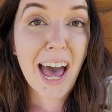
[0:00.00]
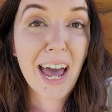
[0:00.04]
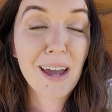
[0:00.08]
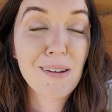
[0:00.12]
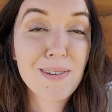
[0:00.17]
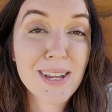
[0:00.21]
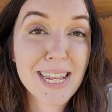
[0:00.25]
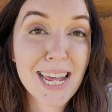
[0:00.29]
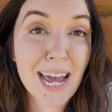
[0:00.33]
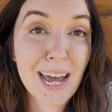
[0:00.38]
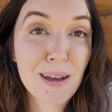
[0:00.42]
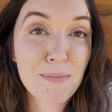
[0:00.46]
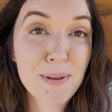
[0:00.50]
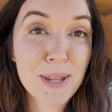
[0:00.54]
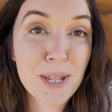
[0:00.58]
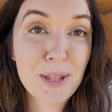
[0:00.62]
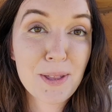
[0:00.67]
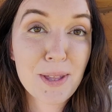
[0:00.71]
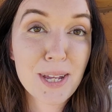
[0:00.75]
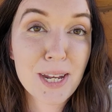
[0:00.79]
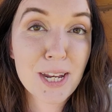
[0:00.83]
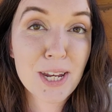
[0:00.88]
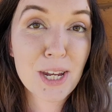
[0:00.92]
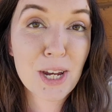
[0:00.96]
I was
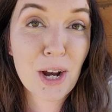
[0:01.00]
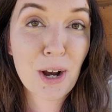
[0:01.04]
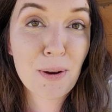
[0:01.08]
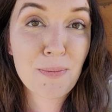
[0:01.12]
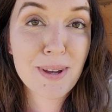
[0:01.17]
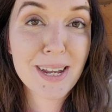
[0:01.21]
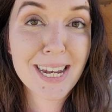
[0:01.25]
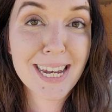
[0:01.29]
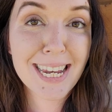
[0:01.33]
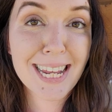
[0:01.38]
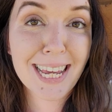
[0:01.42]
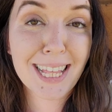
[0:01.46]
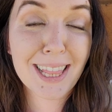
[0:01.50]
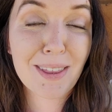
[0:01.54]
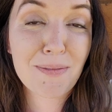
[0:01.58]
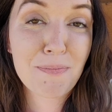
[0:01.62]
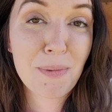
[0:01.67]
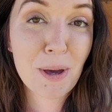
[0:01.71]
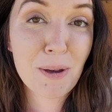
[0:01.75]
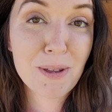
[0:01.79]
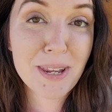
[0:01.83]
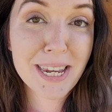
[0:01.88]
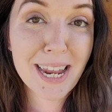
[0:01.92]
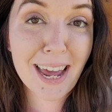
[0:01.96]
absolutely determined to get the
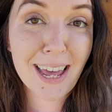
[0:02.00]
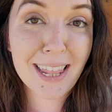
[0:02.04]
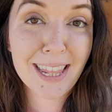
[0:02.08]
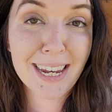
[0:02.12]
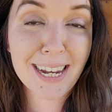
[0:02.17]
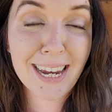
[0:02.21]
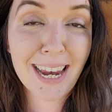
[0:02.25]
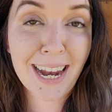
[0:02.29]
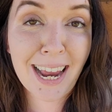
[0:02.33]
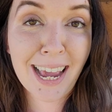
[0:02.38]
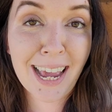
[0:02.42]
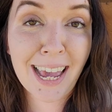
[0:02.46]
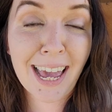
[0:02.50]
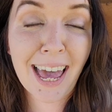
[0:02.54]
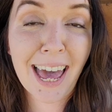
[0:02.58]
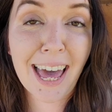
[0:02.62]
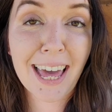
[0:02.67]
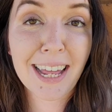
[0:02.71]
most out of the day